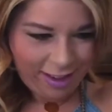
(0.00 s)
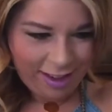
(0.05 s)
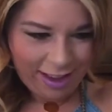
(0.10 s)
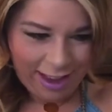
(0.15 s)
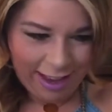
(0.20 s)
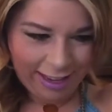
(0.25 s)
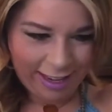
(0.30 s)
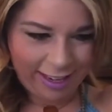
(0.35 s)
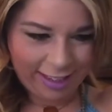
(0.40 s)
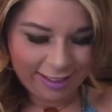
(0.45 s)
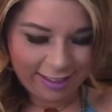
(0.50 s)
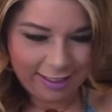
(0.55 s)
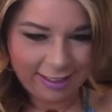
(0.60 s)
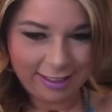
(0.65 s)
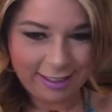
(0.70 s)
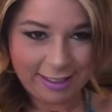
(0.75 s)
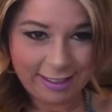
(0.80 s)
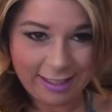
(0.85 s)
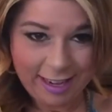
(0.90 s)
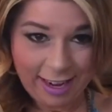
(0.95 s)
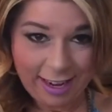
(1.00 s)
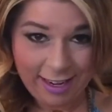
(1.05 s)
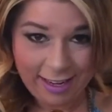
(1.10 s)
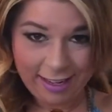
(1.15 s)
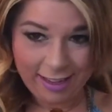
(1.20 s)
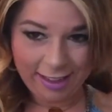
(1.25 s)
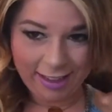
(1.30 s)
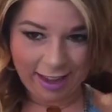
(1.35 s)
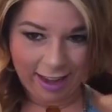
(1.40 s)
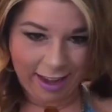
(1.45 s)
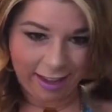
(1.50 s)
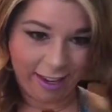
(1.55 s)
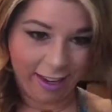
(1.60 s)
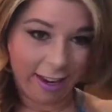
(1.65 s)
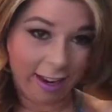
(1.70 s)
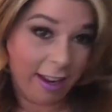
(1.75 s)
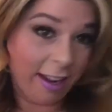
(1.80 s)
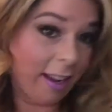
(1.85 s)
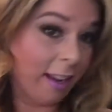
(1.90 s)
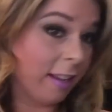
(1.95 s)
I can't stand that, you
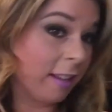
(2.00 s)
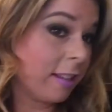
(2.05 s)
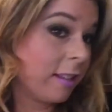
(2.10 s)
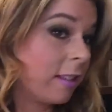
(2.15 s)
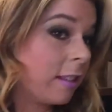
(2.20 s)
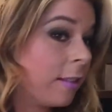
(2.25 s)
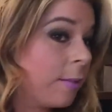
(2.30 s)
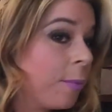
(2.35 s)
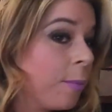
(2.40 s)
guys.